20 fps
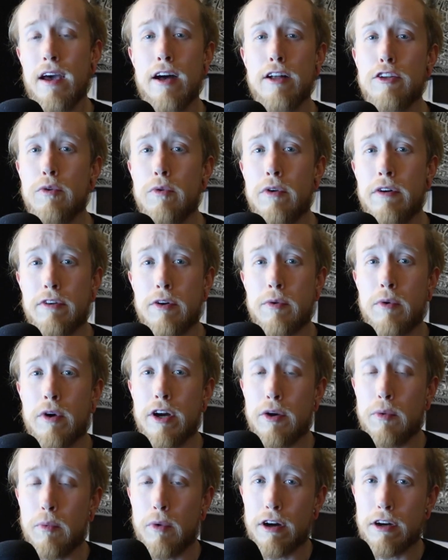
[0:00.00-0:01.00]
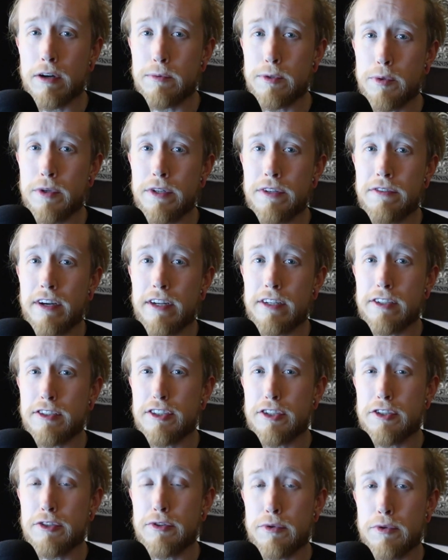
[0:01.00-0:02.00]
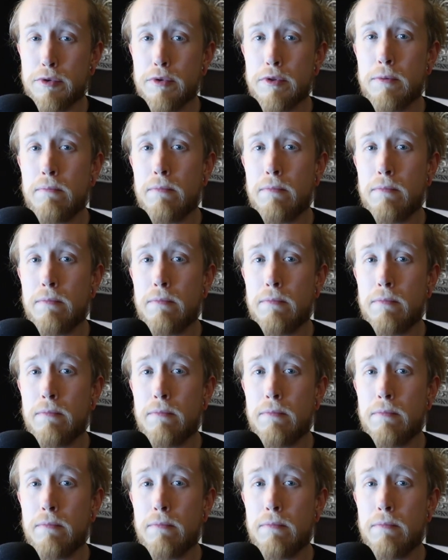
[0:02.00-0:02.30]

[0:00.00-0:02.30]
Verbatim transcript: Hello, everyone. Welcome to Adventures Through the